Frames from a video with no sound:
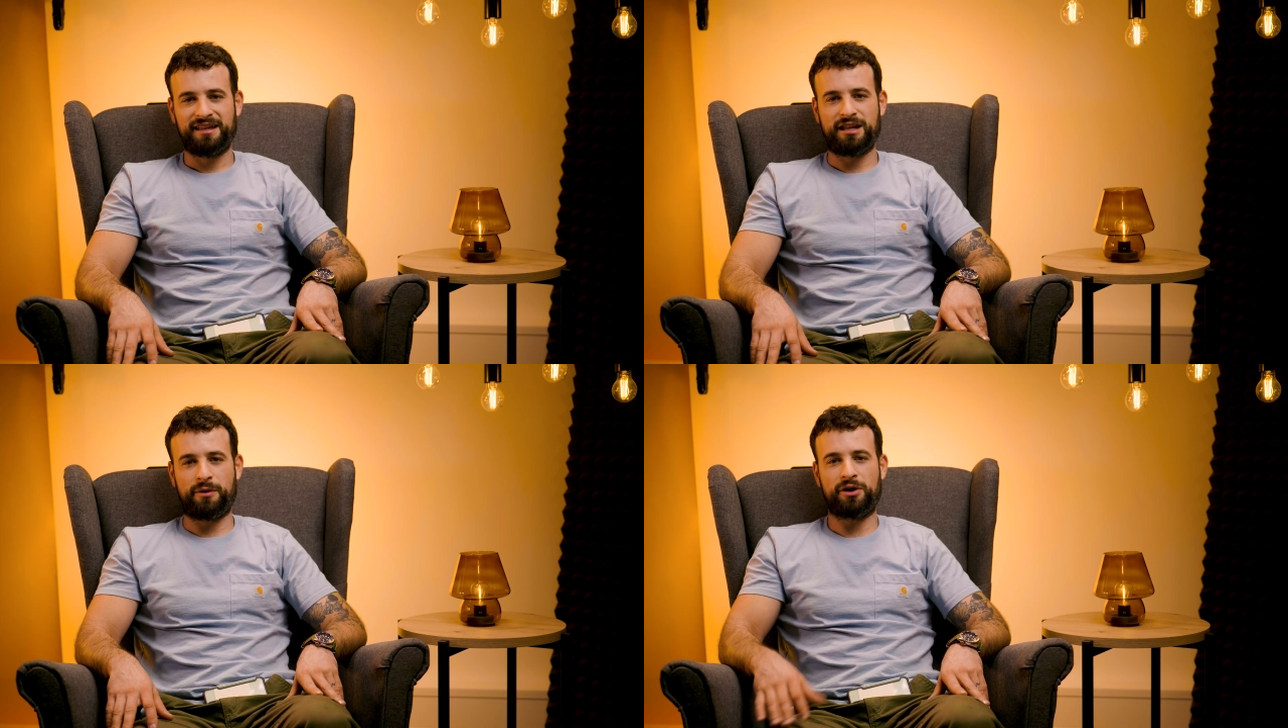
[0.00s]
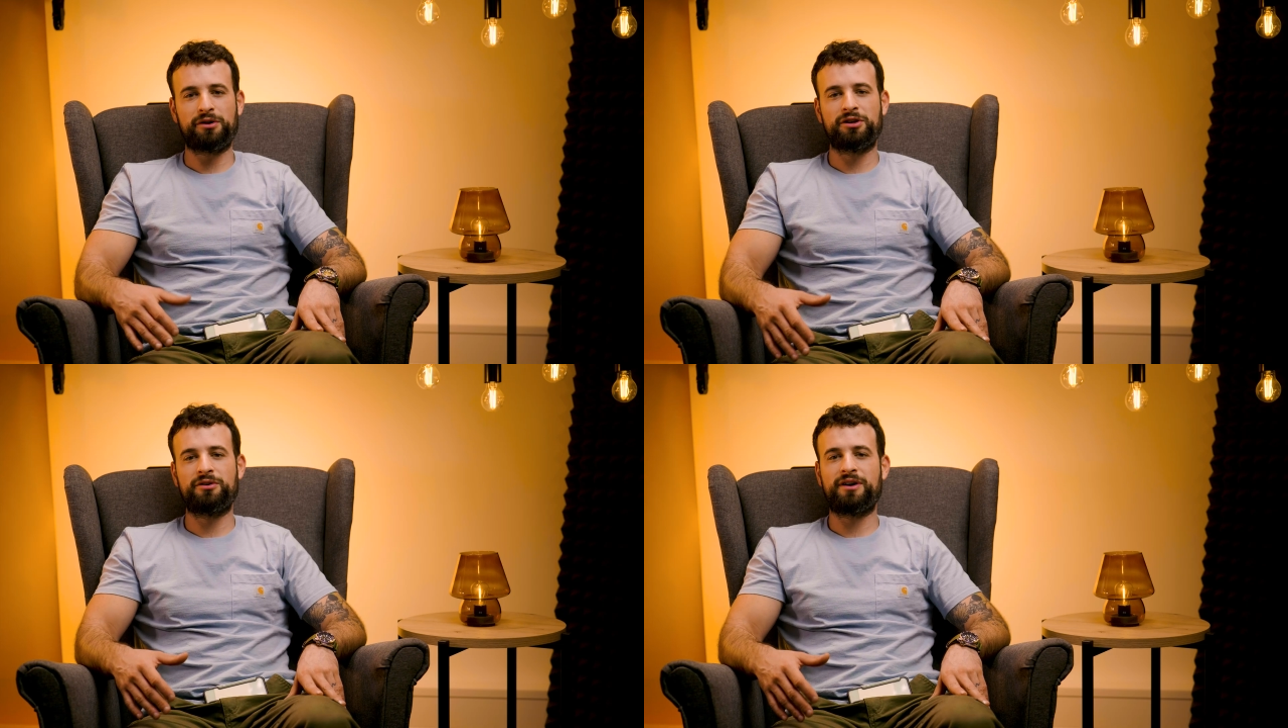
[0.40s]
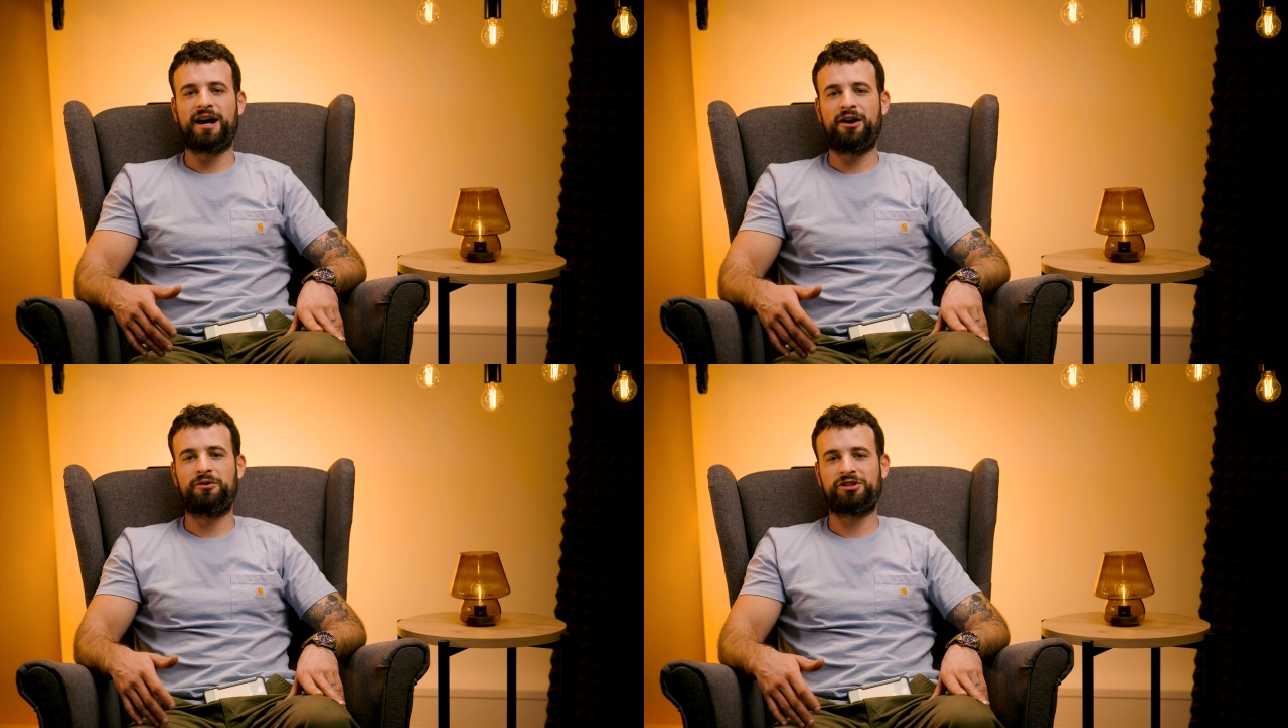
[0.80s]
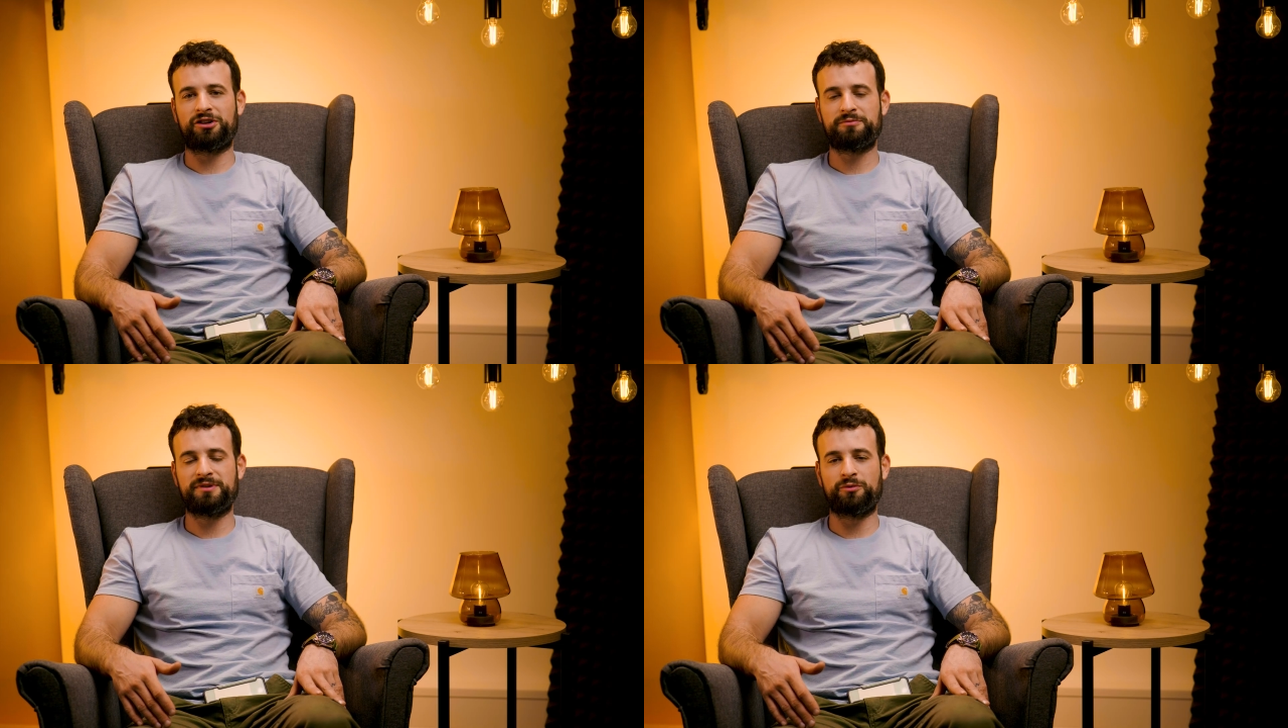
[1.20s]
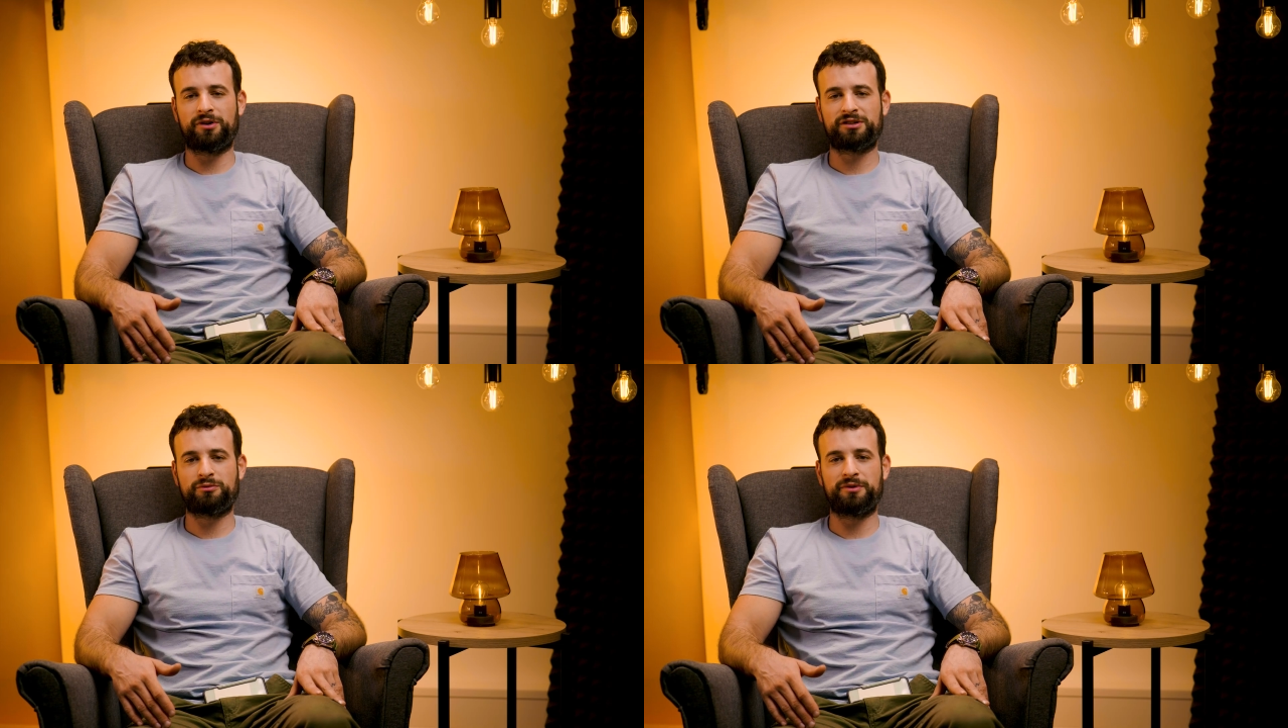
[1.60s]
Now we already know how shutter speed
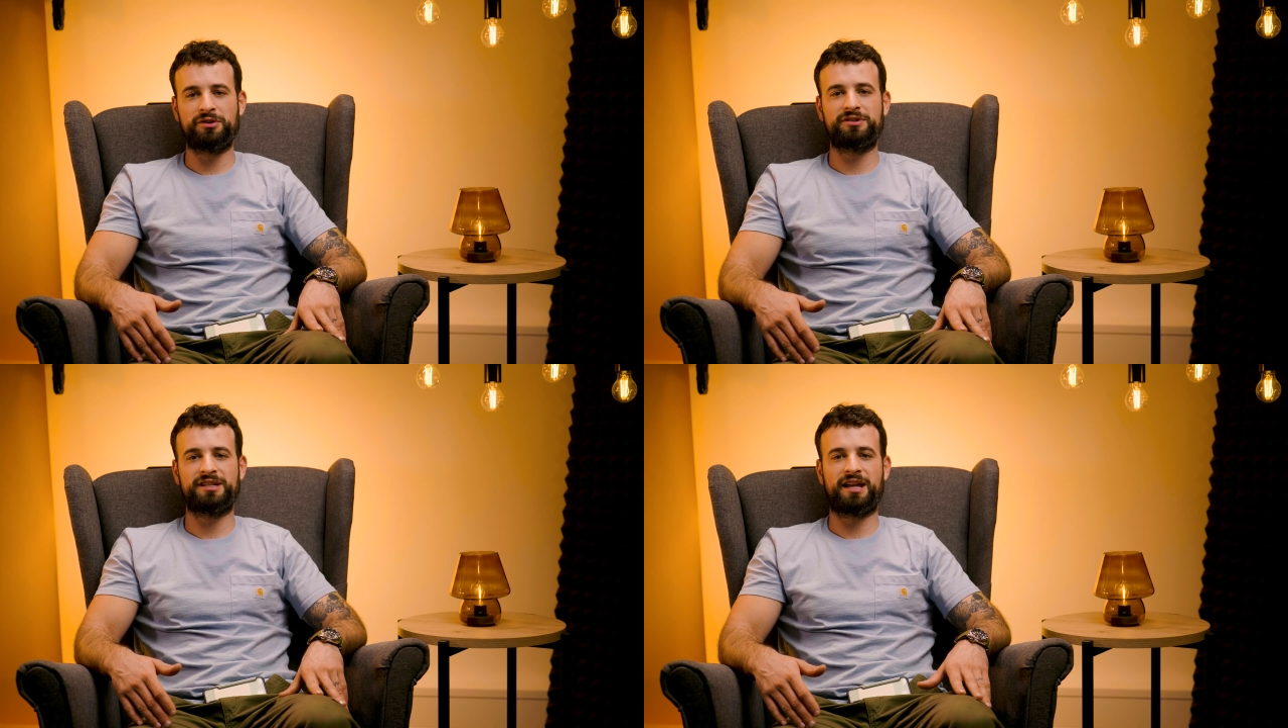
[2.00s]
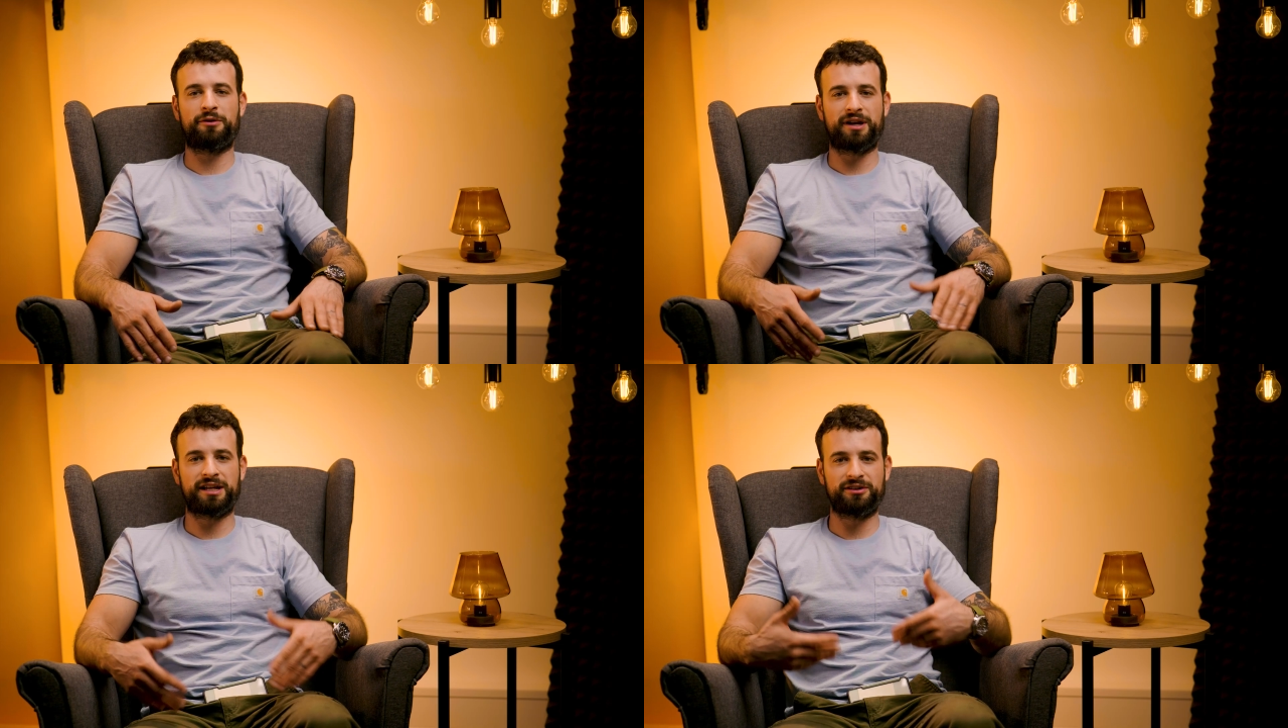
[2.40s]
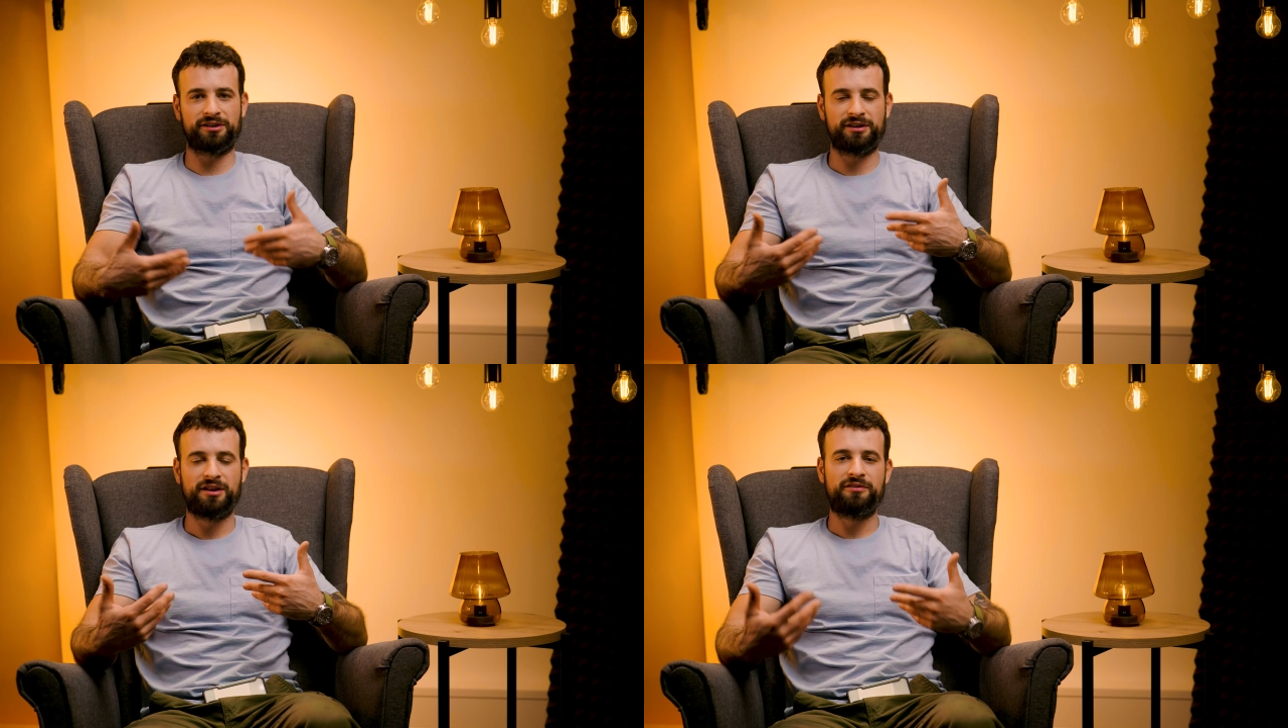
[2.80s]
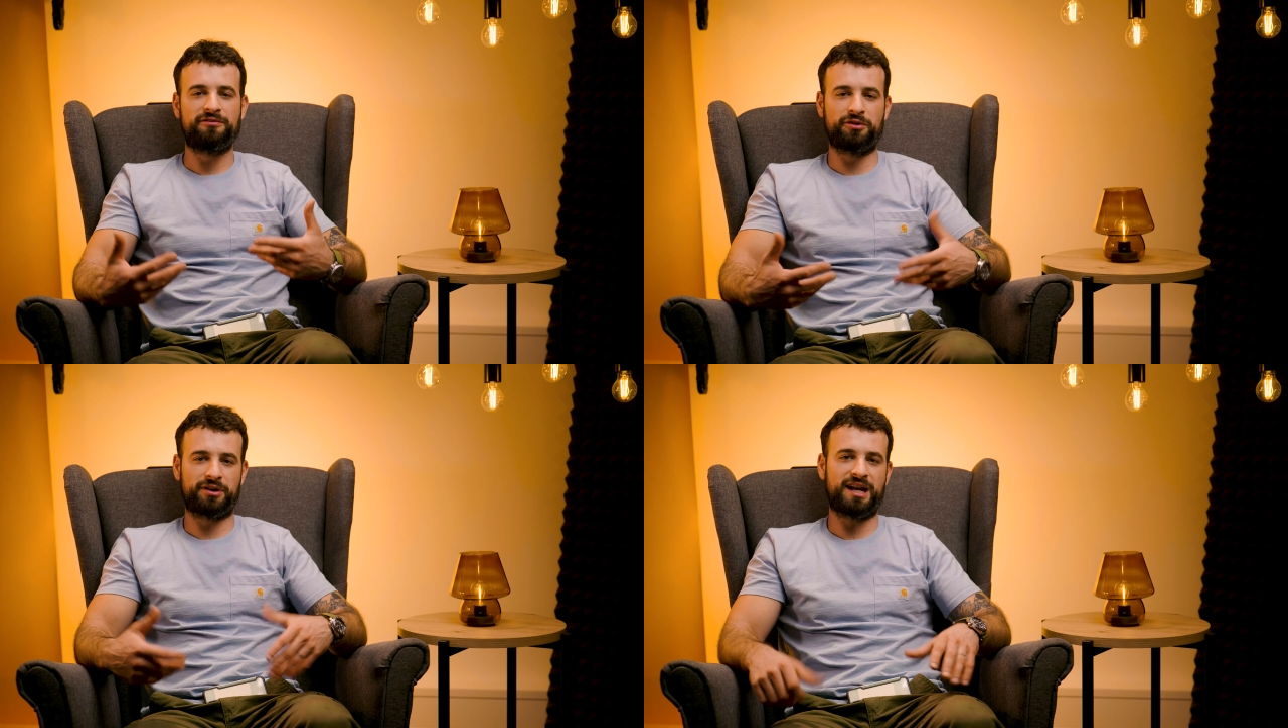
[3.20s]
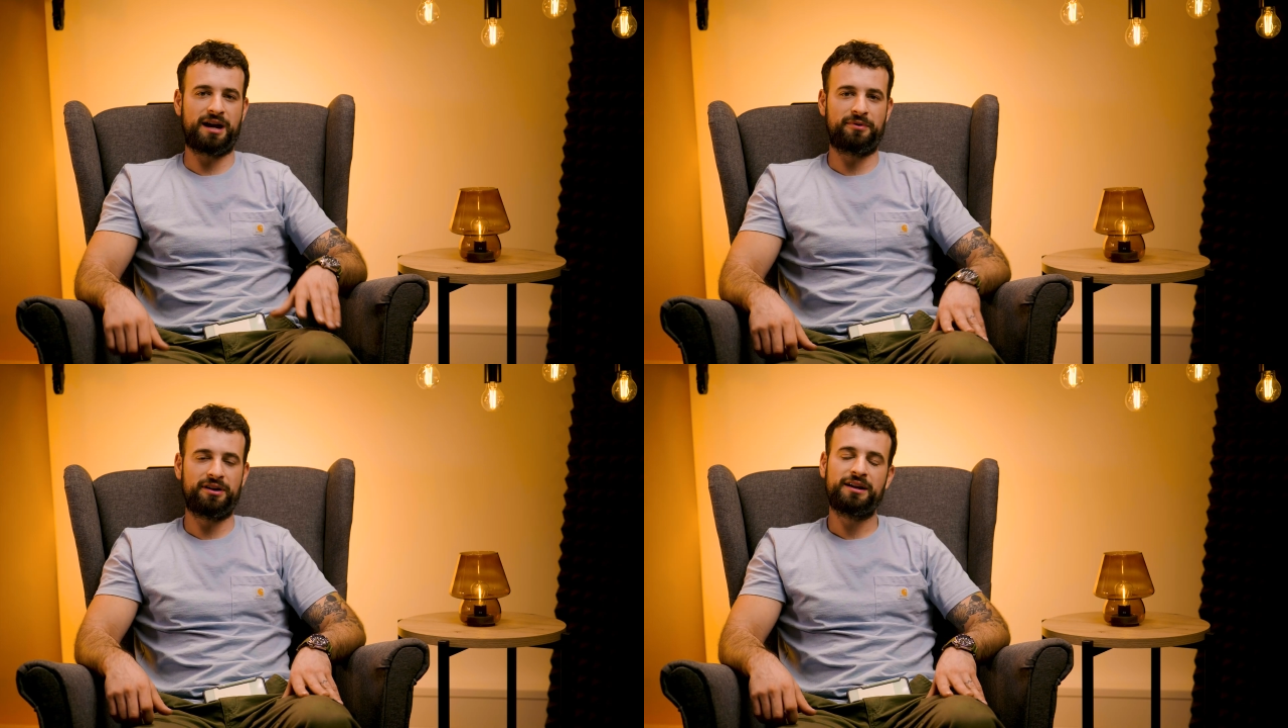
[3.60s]
works when we're using a regular photo
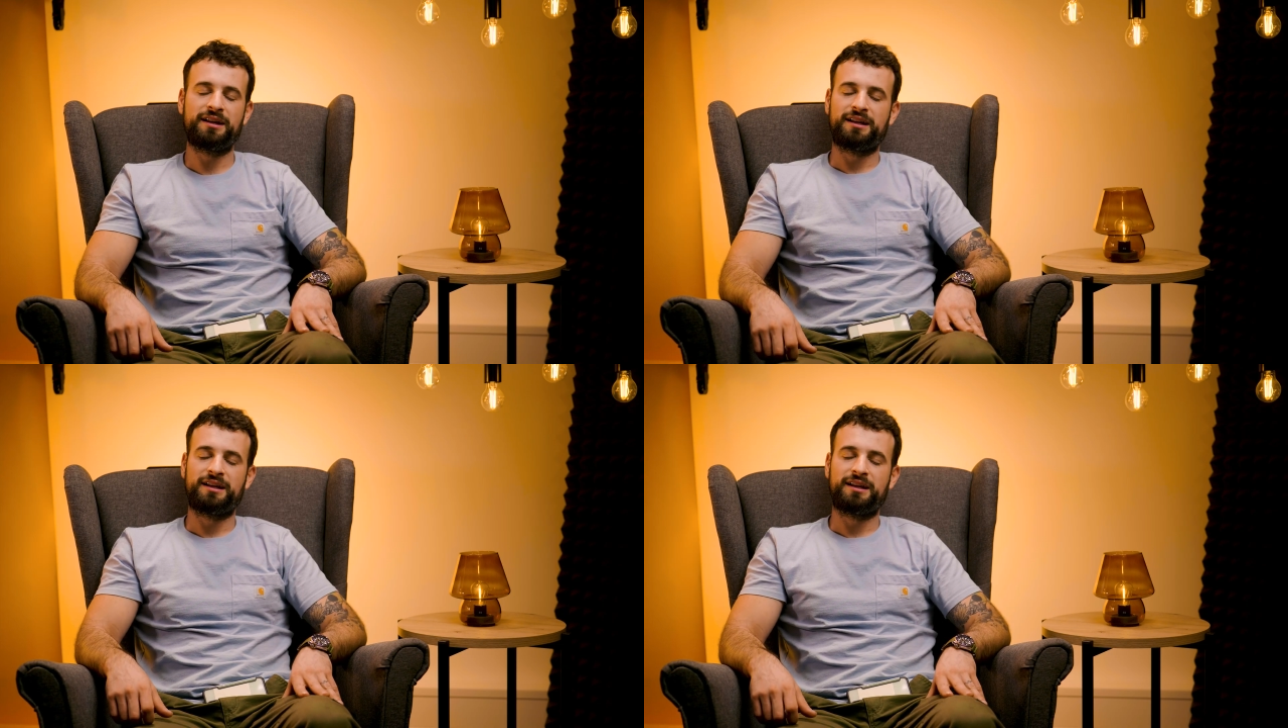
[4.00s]
camera,